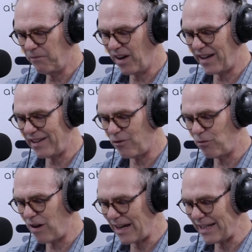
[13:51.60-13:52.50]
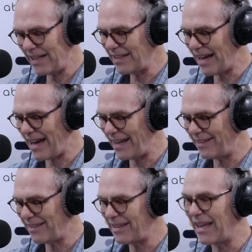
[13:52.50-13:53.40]
But
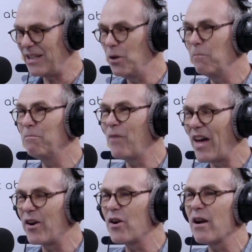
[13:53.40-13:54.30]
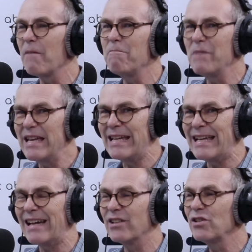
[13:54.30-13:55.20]
recognize that you better
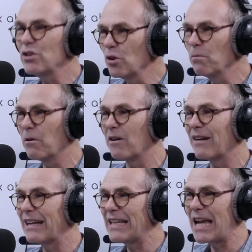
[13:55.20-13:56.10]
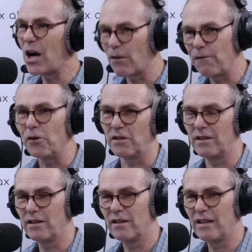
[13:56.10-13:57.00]
be super careful
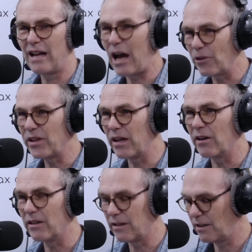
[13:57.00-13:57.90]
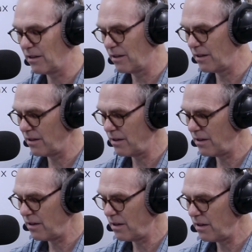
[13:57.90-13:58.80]
out there.
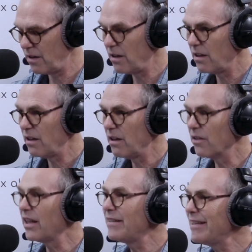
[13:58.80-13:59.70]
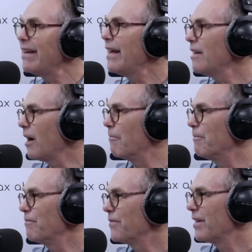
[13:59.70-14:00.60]
You know, they did end
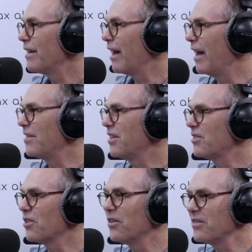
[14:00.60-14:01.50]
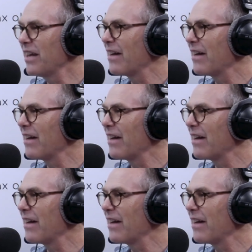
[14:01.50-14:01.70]
up, as it turns